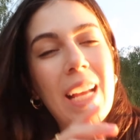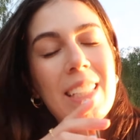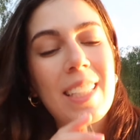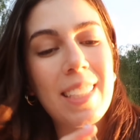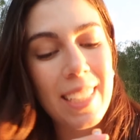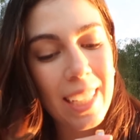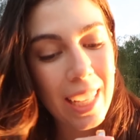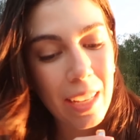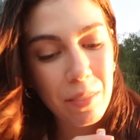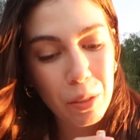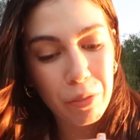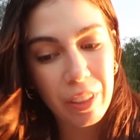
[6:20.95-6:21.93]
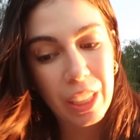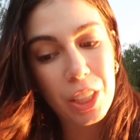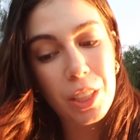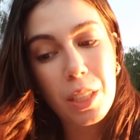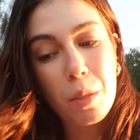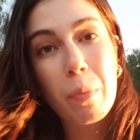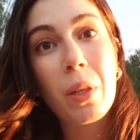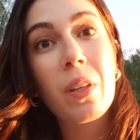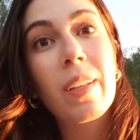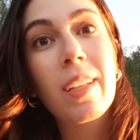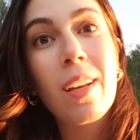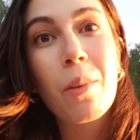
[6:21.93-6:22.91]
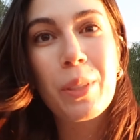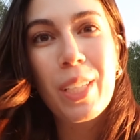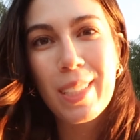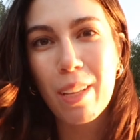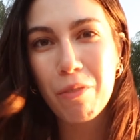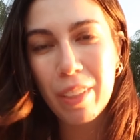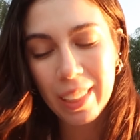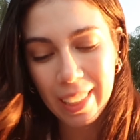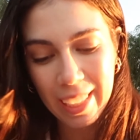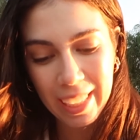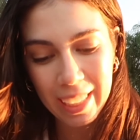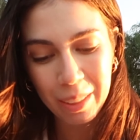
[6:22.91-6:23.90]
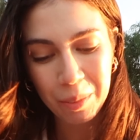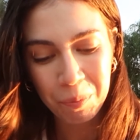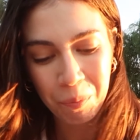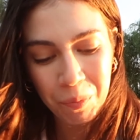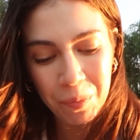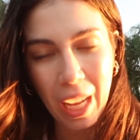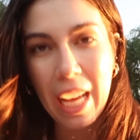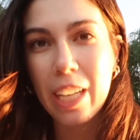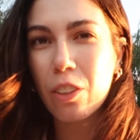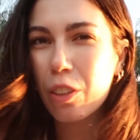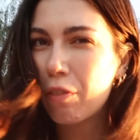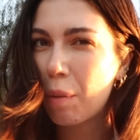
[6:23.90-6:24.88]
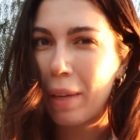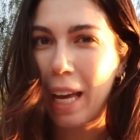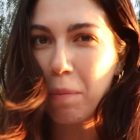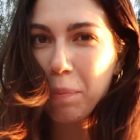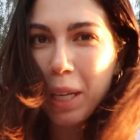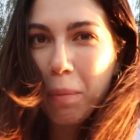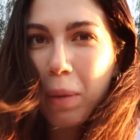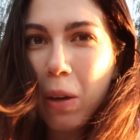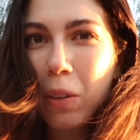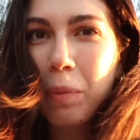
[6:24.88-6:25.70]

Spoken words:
I still have to finish this book, which is something that I don't know if I'm happy about,